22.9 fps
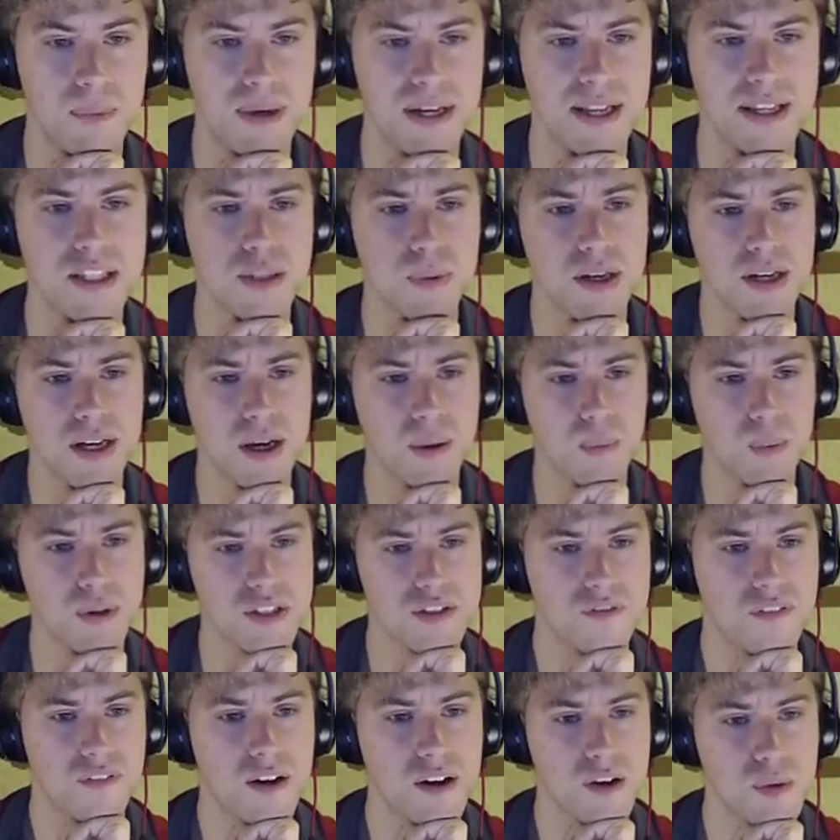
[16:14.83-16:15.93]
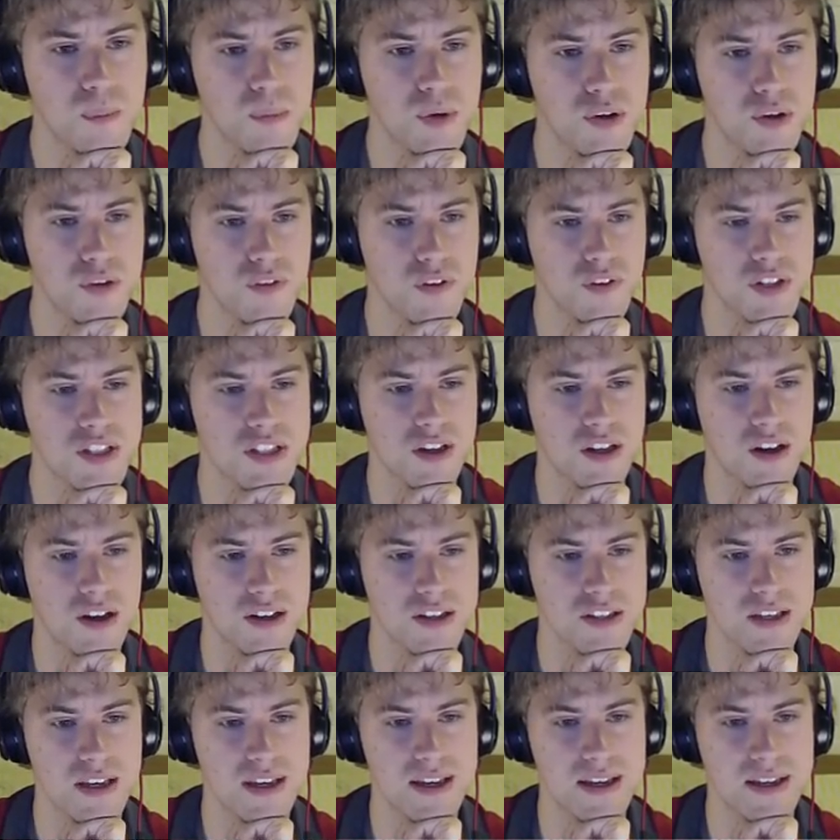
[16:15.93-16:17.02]
We need to work out what this final move on this
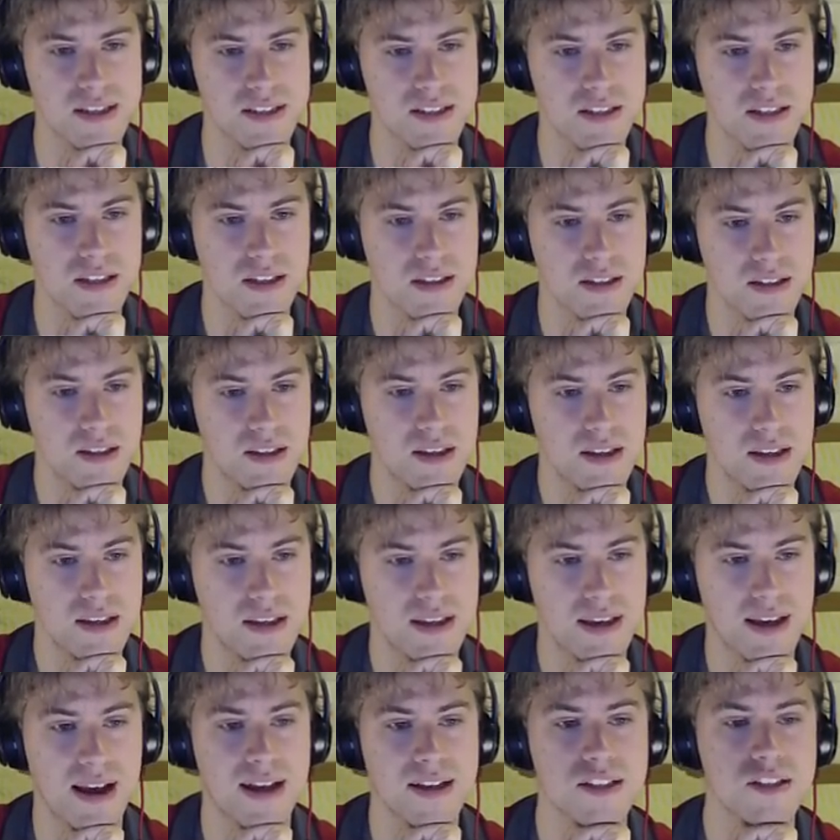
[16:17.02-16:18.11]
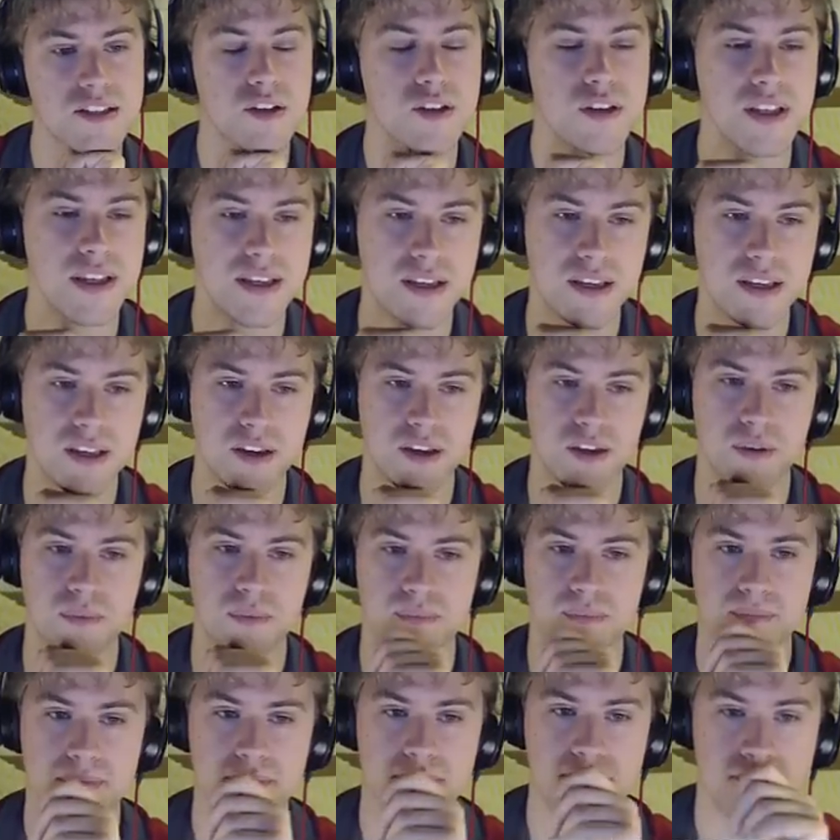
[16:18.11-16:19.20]
guy is. He has got the EQ.